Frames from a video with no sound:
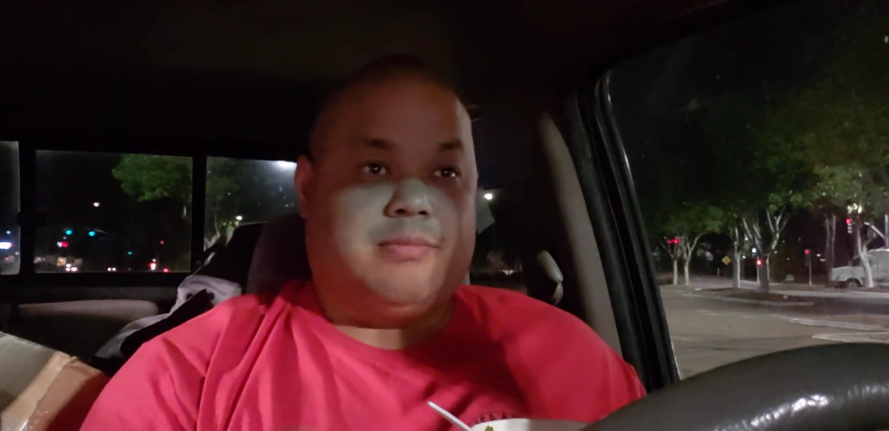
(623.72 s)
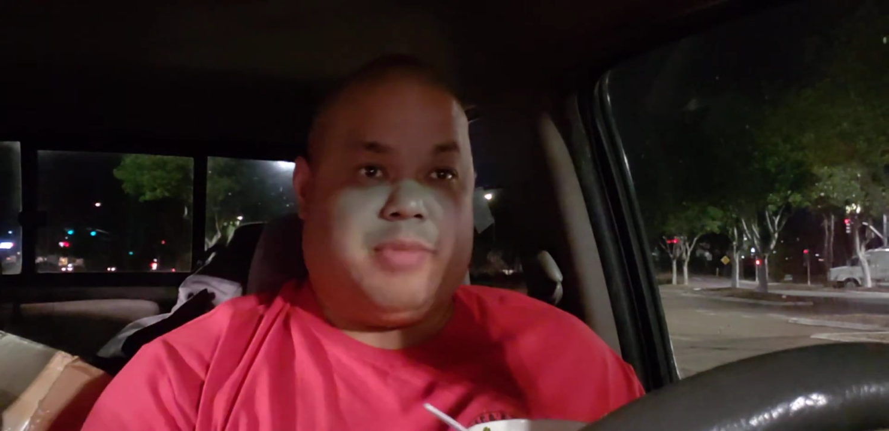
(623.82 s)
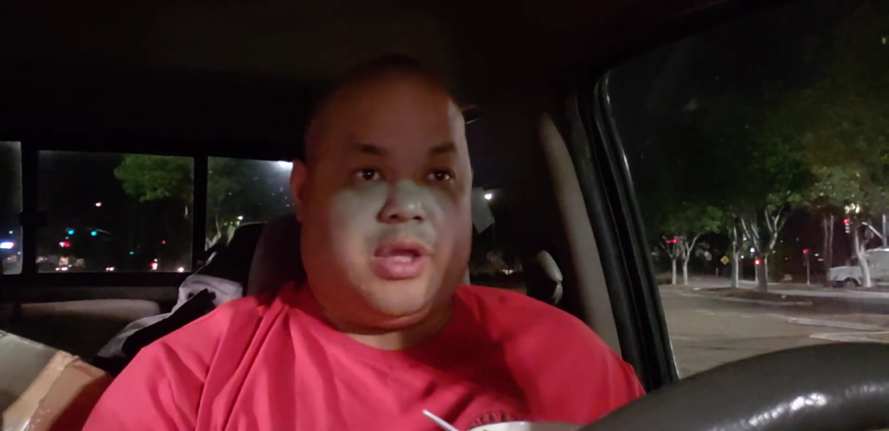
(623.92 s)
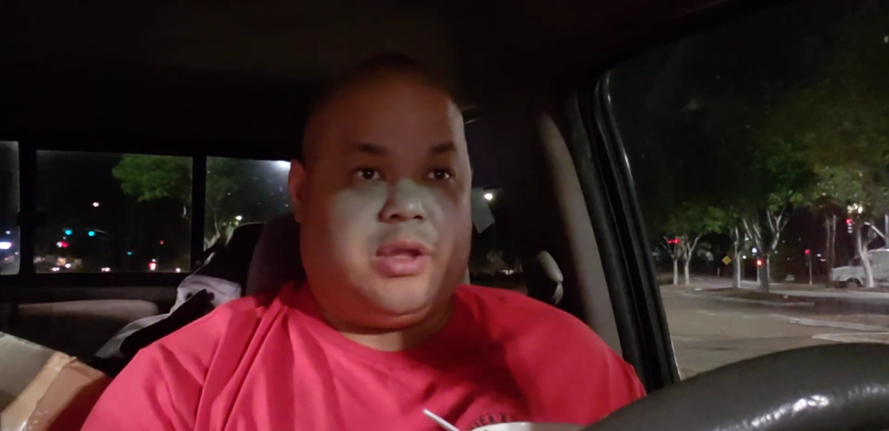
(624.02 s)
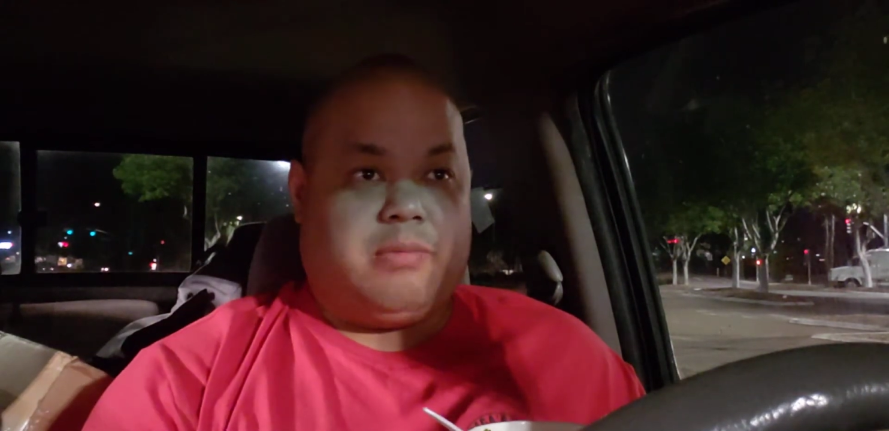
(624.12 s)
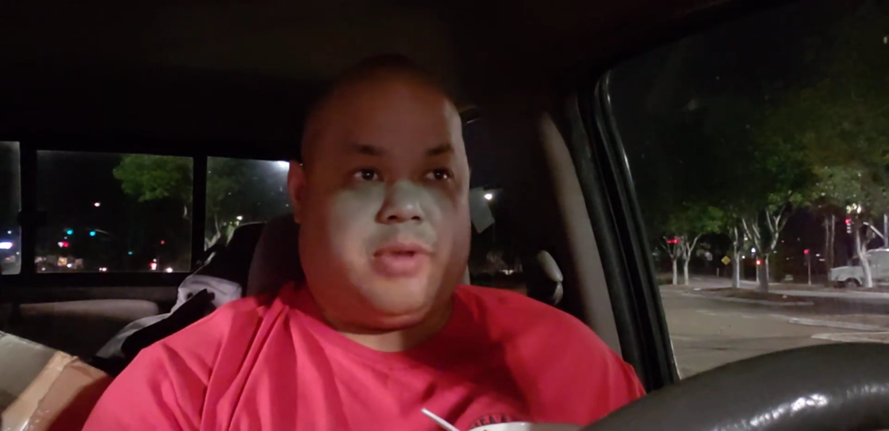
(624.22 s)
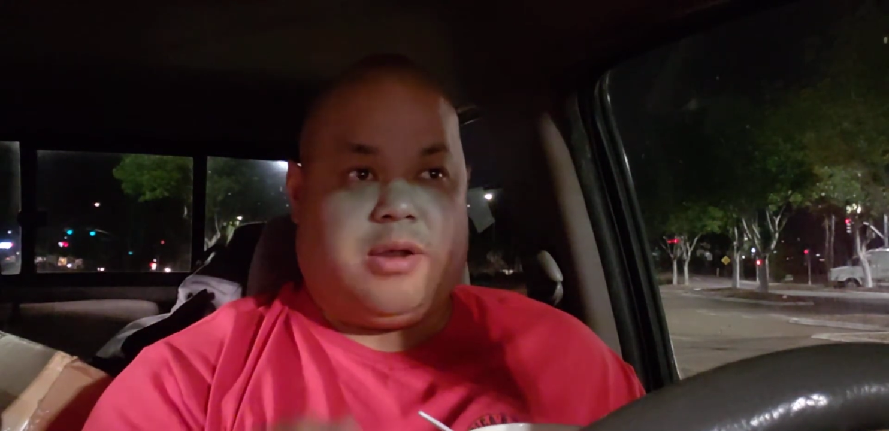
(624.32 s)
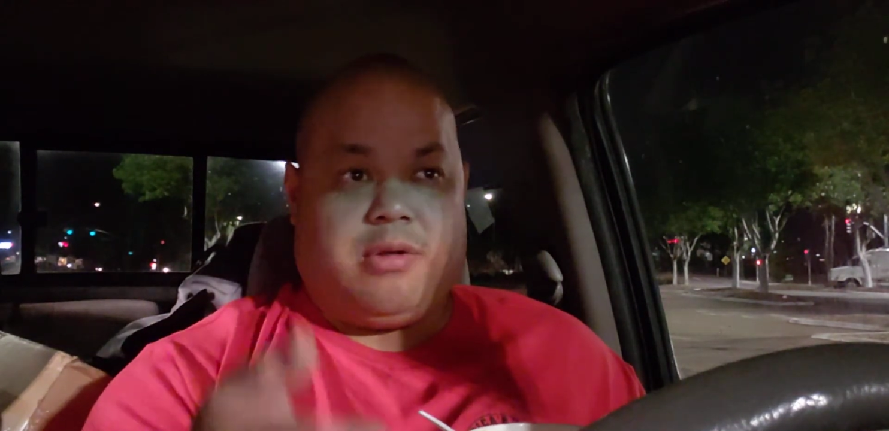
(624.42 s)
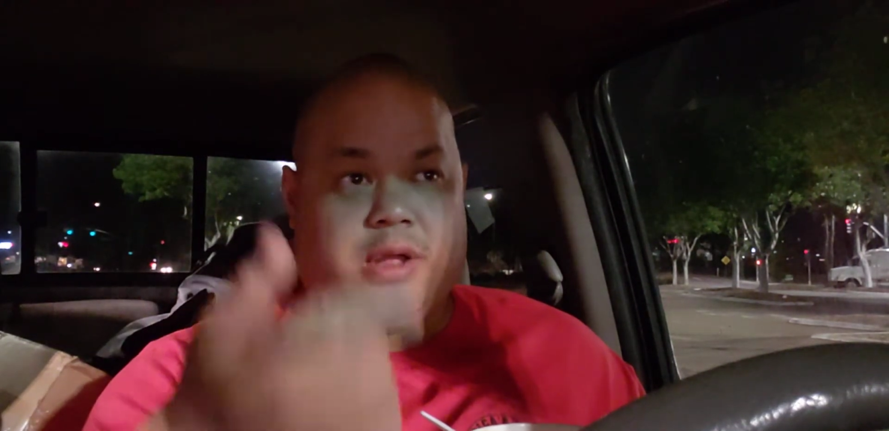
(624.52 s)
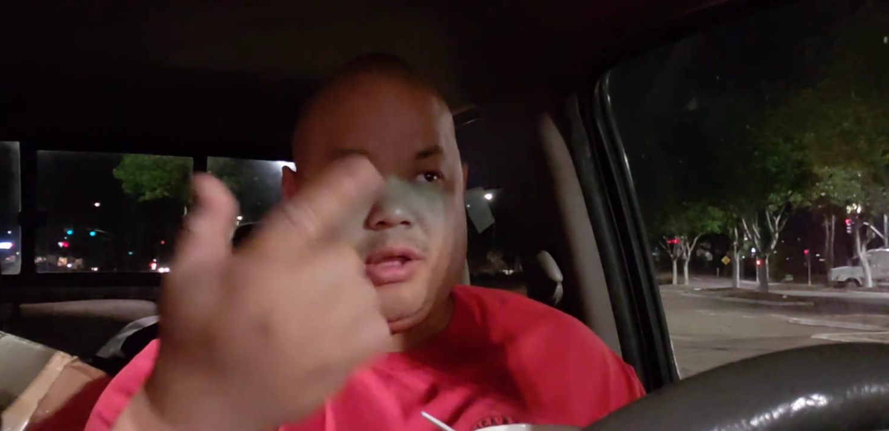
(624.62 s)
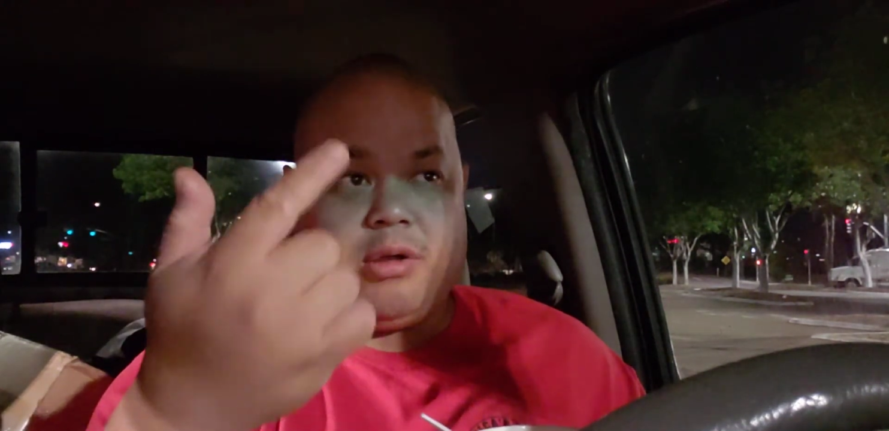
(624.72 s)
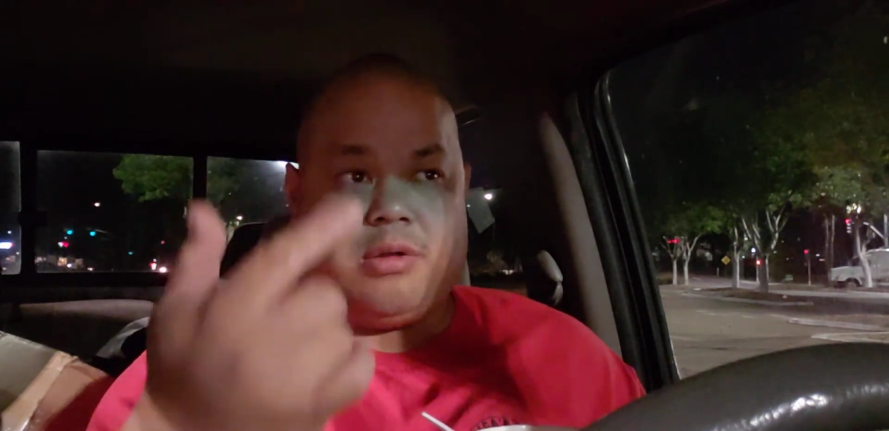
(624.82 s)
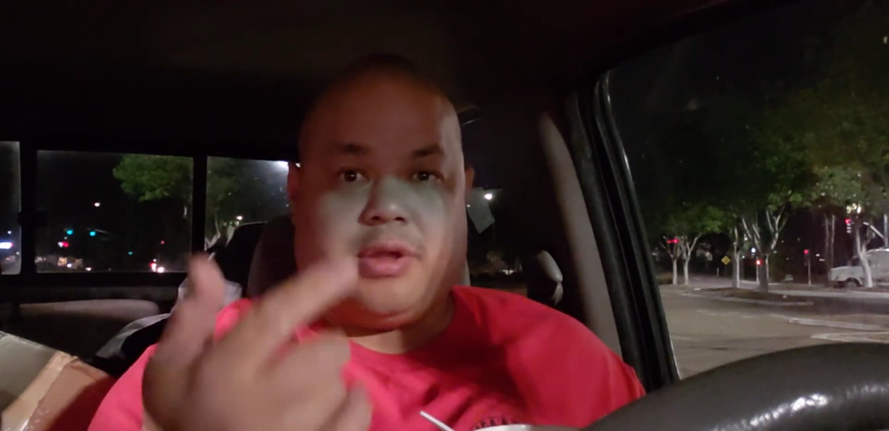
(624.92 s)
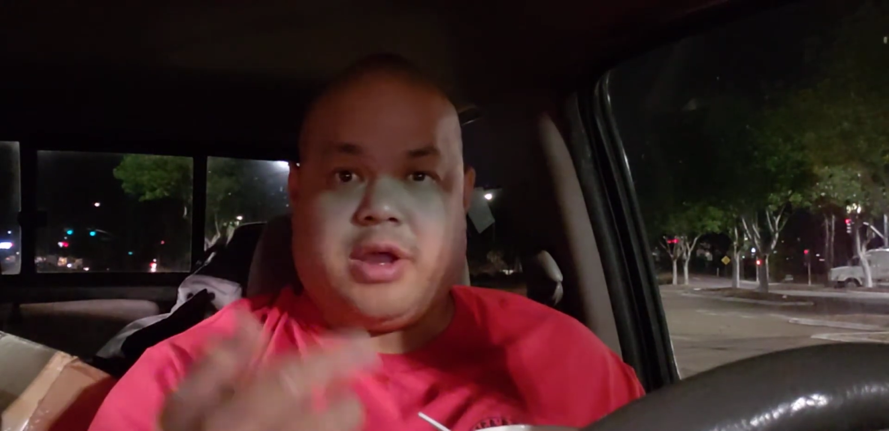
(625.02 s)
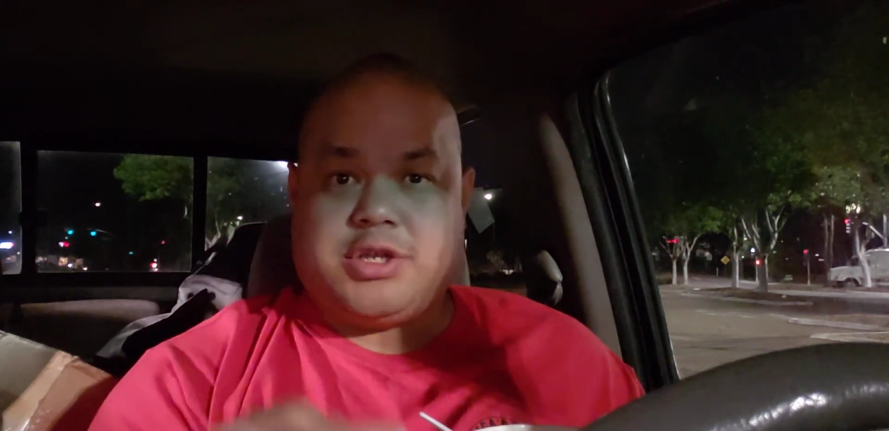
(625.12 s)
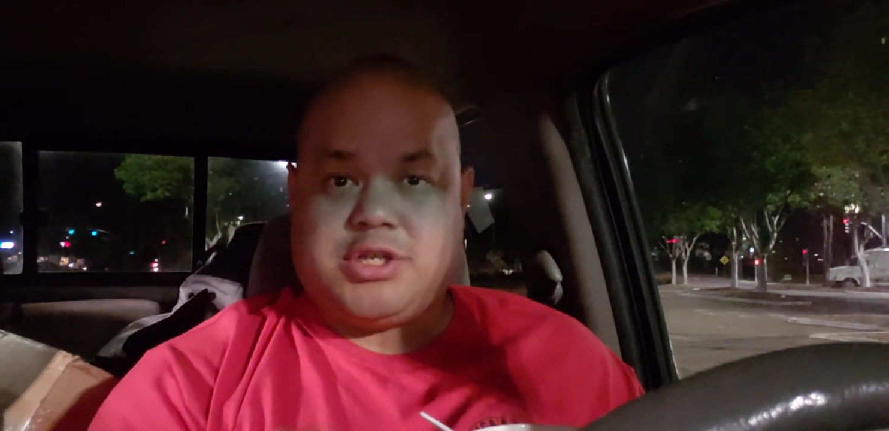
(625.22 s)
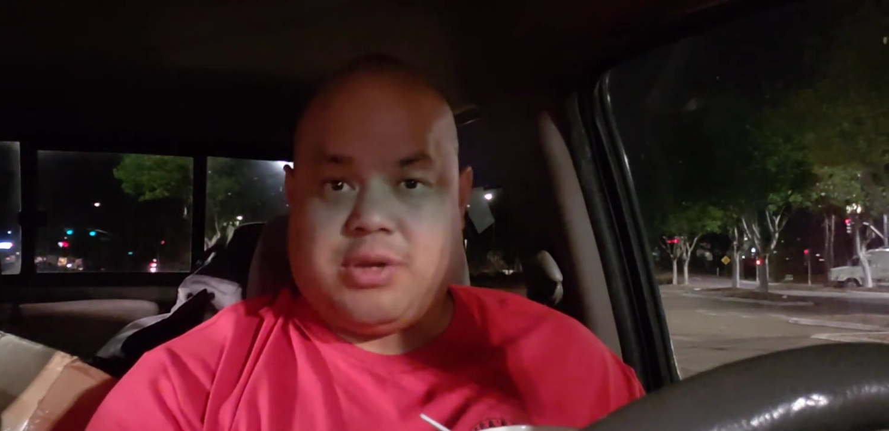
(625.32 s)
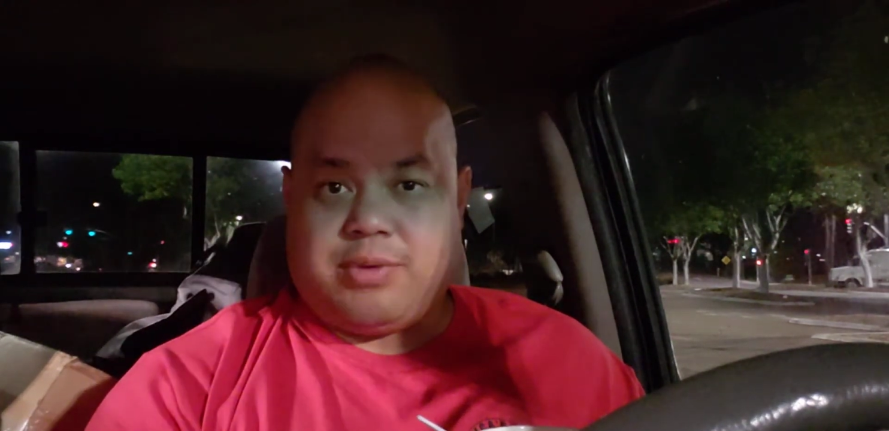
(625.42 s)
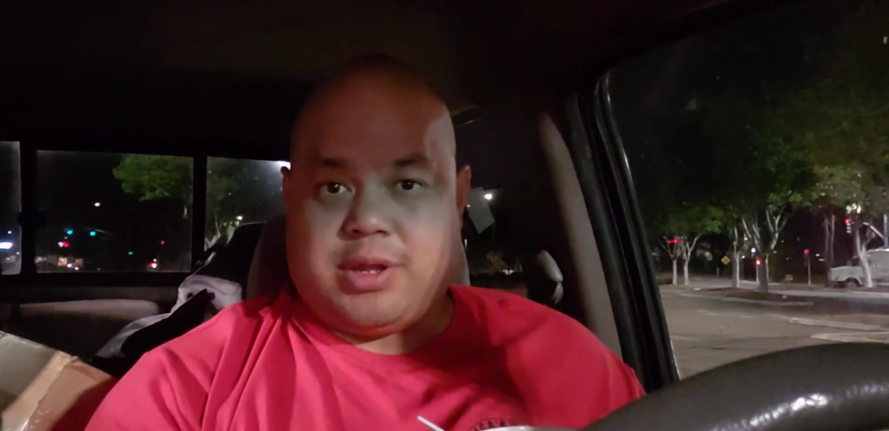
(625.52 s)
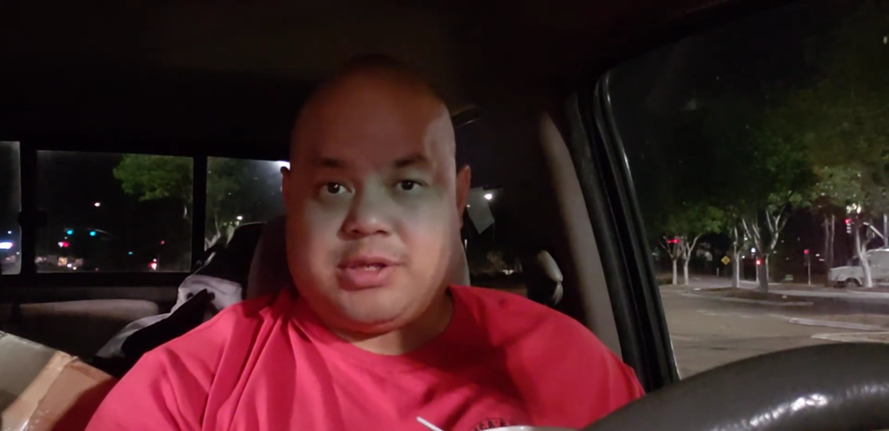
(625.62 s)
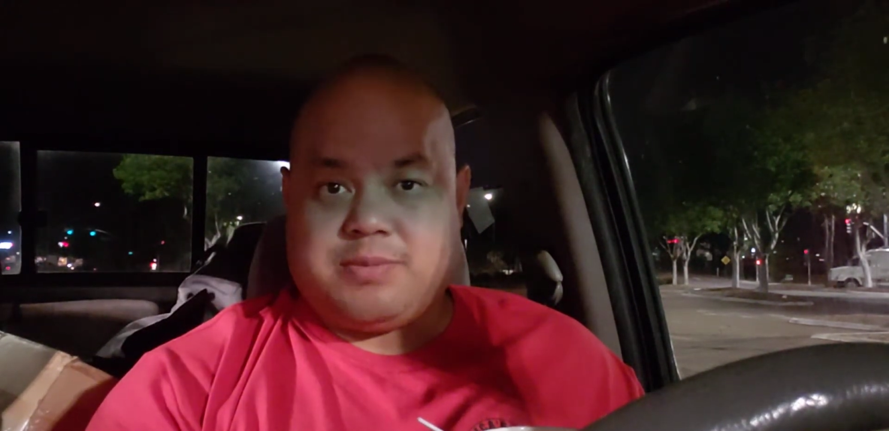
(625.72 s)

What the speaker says: Me, my girl can hug all the guys she wants,